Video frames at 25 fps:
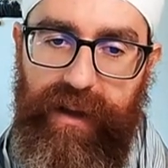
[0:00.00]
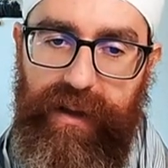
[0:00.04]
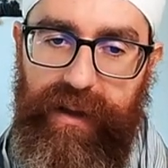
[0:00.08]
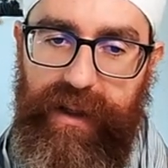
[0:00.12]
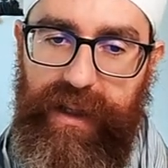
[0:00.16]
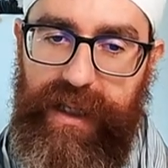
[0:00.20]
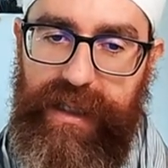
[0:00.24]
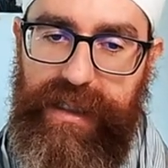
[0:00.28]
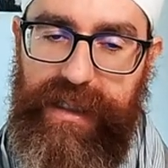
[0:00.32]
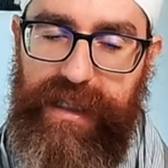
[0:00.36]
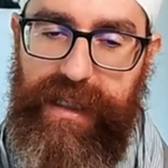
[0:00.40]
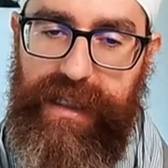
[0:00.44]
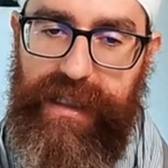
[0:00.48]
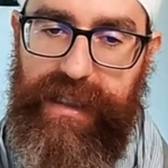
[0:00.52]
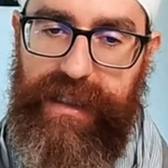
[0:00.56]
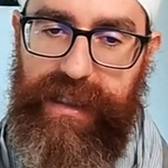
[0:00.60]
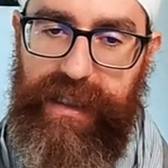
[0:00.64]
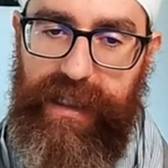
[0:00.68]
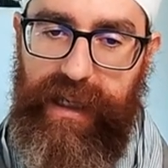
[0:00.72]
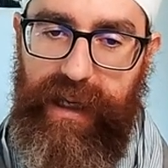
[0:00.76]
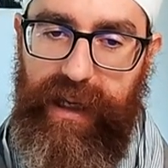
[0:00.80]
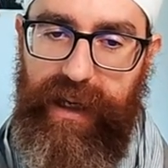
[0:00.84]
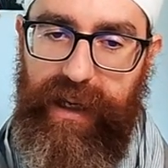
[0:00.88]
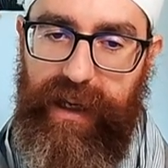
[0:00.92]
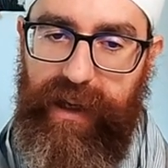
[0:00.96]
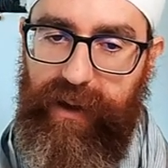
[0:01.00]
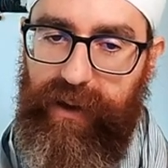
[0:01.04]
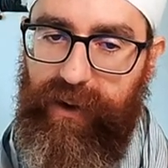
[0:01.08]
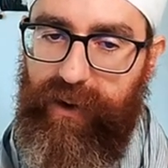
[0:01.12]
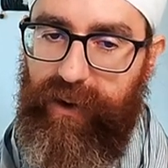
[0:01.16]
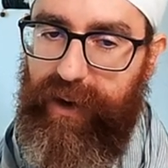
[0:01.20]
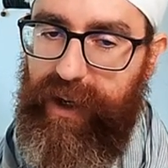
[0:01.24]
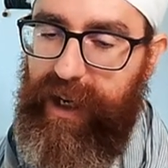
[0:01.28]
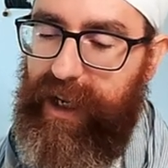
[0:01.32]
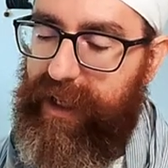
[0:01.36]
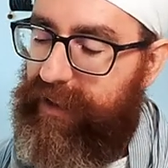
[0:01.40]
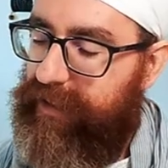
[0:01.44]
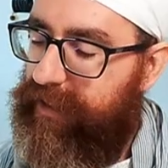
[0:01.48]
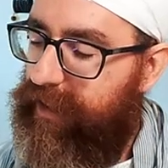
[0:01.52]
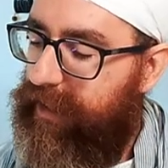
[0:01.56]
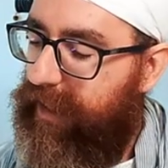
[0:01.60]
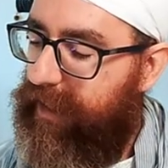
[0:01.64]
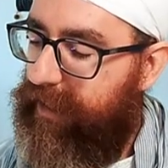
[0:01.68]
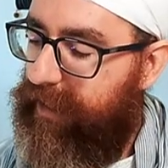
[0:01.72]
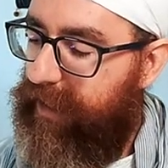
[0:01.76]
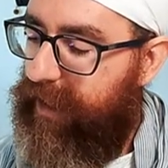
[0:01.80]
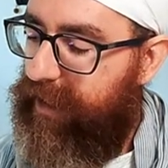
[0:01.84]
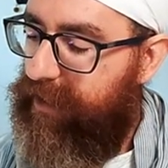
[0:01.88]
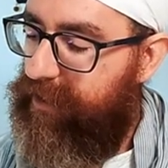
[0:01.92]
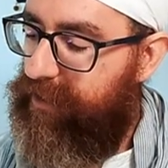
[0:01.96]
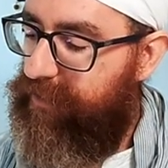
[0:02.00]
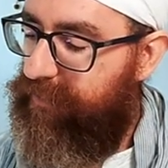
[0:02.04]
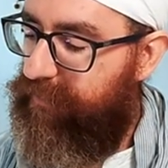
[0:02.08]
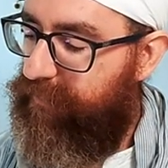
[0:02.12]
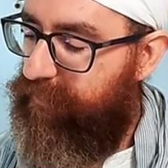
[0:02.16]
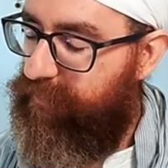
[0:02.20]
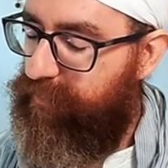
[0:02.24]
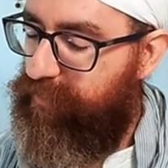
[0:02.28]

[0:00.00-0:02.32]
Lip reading: this is connecting again.